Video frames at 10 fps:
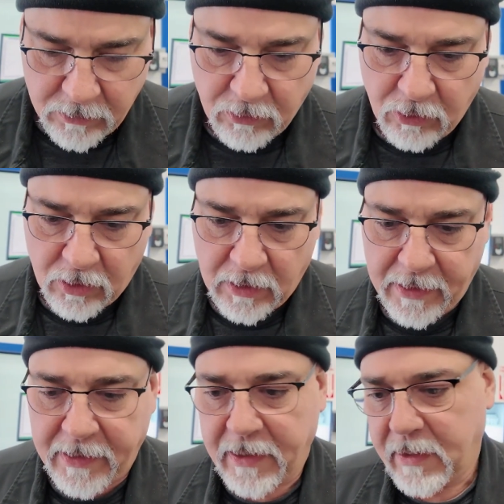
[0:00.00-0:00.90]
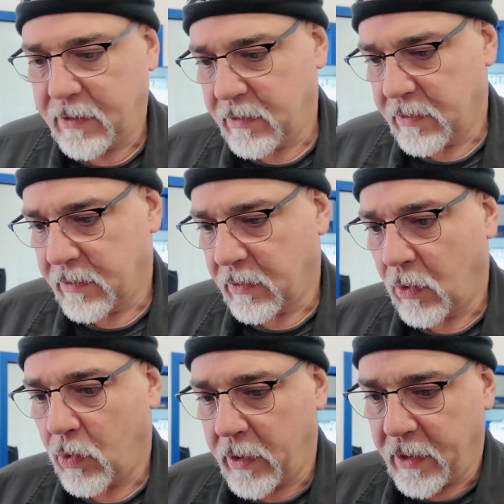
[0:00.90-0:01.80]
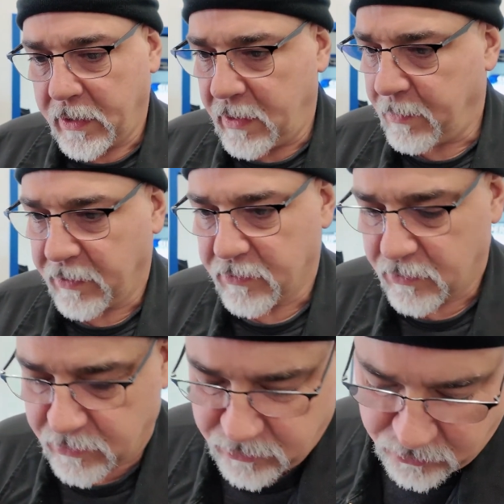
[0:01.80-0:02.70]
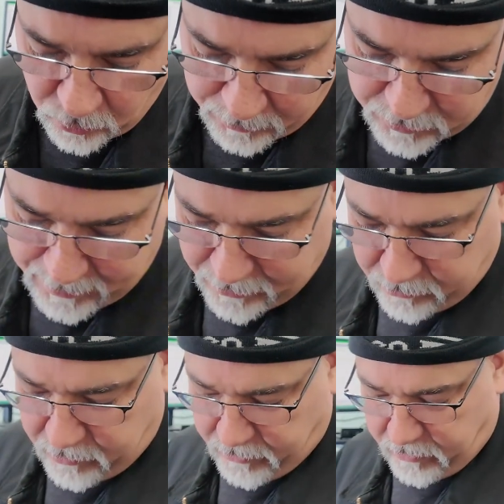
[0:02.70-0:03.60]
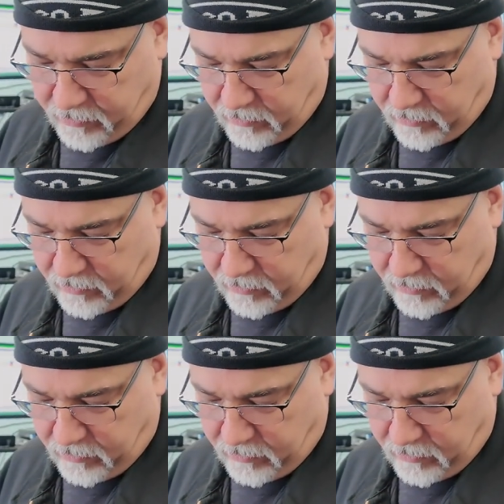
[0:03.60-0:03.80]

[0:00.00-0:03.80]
to look like a 1LE because they're just so much better looking.